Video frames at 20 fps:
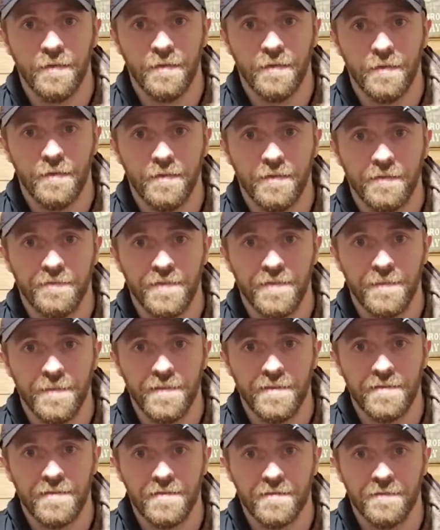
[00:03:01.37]
Only a few
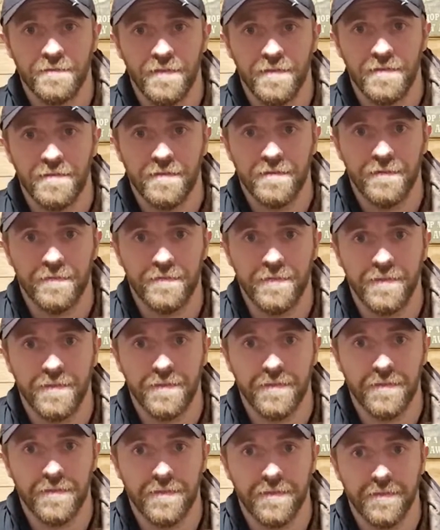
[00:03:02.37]
pieces of ice left
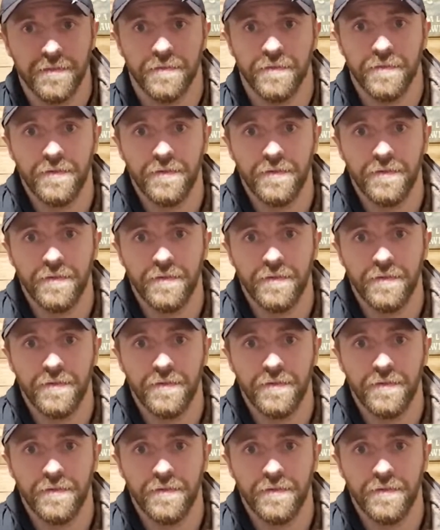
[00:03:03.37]
here.